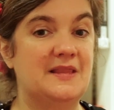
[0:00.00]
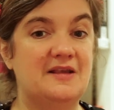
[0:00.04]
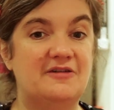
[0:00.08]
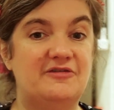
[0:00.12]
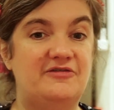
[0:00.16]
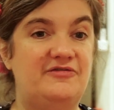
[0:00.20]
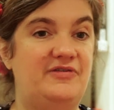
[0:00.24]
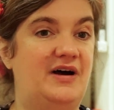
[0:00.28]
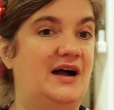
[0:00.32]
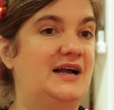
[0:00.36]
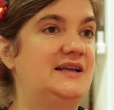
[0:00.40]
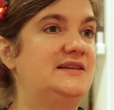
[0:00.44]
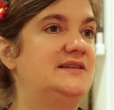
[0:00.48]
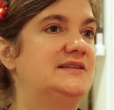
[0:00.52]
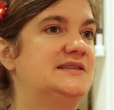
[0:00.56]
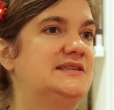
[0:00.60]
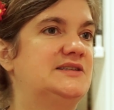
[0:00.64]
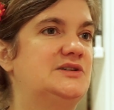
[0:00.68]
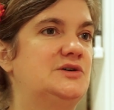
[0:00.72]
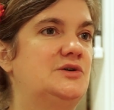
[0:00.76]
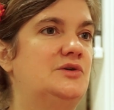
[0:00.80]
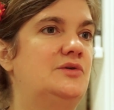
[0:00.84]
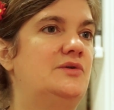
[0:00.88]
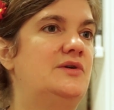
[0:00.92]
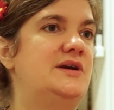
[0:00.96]
find the
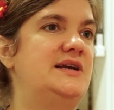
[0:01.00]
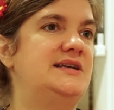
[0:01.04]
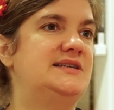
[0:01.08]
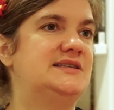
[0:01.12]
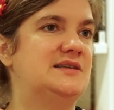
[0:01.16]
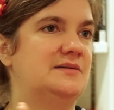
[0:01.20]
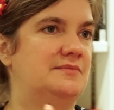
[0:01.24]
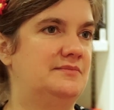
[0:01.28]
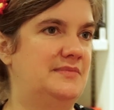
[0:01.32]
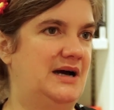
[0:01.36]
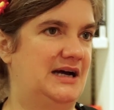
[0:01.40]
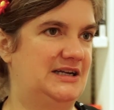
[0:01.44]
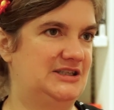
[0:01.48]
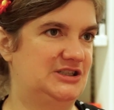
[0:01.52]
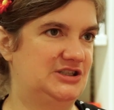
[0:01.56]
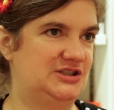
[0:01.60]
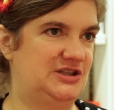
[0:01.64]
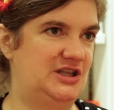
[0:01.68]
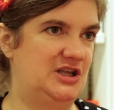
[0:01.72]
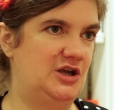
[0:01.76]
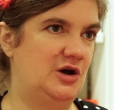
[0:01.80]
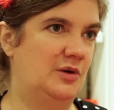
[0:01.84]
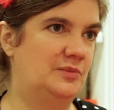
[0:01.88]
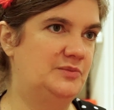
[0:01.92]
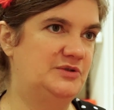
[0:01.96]
stories that match
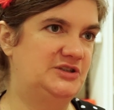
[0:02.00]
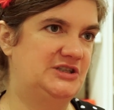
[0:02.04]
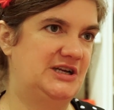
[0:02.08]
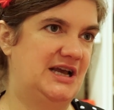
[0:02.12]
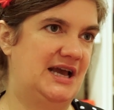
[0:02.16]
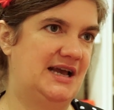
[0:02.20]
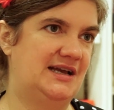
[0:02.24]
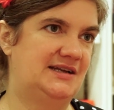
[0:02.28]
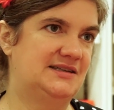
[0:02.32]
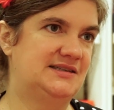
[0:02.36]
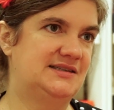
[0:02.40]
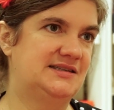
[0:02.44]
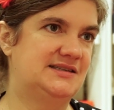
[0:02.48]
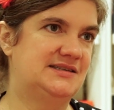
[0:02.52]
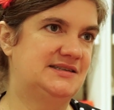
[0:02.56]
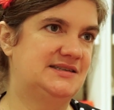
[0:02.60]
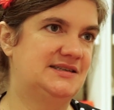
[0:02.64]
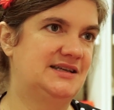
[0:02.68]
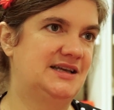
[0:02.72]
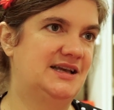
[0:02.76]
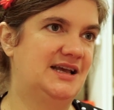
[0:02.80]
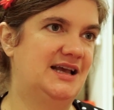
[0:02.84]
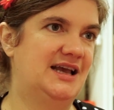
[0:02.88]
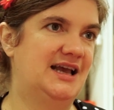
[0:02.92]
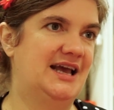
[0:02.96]
the objects
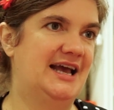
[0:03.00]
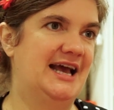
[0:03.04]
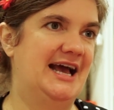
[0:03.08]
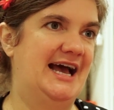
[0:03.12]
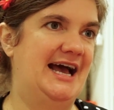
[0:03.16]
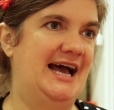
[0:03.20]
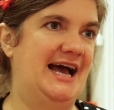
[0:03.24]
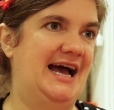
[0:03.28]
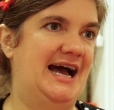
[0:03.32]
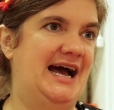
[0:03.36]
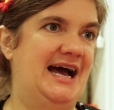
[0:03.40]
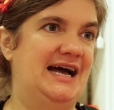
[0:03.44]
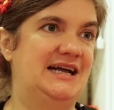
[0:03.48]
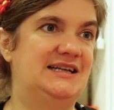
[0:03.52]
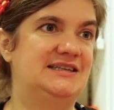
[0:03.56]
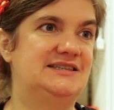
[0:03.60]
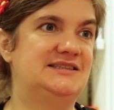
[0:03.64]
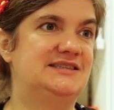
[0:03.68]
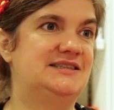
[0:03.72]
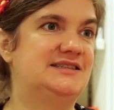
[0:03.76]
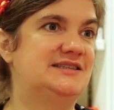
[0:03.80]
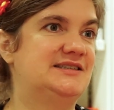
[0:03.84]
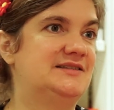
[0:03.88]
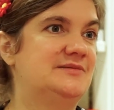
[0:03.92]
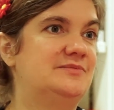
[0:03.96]

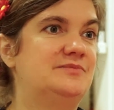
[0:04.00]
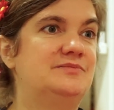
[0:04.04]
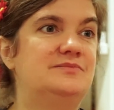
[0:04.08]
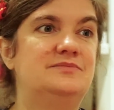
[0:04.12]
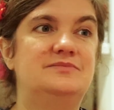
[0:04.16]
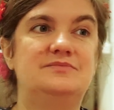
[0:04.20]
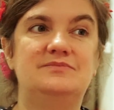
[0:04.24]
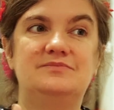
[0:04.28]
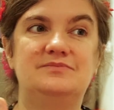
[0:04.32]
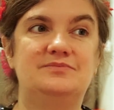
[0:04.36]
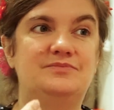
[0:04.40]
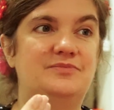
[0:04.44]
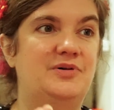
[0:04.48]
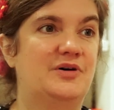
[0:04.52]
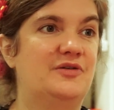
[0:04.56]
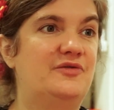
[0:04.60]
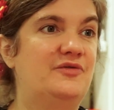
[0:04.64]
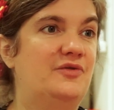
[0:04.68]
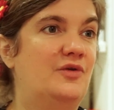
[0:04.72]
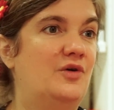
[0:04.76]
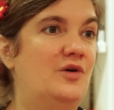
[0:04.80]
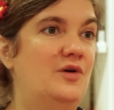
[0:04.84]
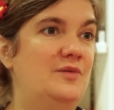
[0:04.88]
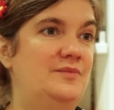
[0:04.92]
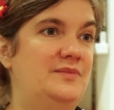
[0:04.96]
and
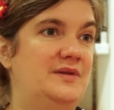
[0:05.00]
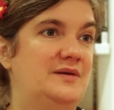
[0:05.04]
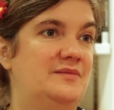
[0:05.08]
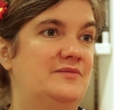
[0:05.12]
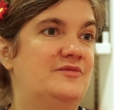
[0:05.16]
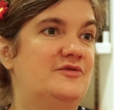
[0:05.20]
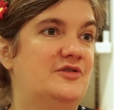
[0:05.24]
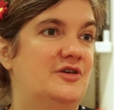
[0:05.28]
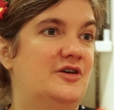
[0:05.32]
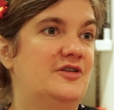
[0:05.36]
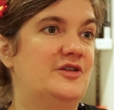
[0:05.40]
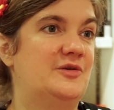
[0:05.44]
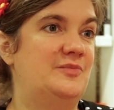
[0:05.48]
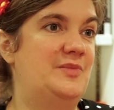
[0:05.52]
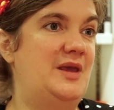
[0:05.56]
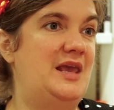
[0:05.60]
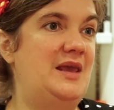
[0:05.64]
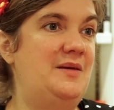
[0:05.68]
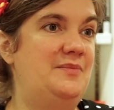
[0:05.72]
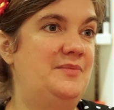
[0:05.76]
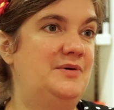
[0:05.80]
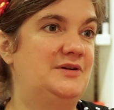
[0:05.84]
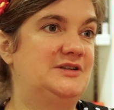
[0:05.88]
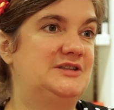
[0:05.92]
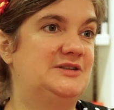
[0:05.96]
perform them for other
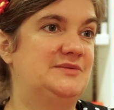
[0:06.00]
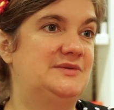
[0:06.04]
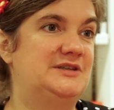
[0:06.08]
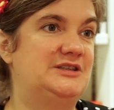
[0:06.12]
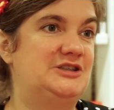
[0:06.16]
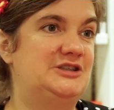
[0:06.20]
people to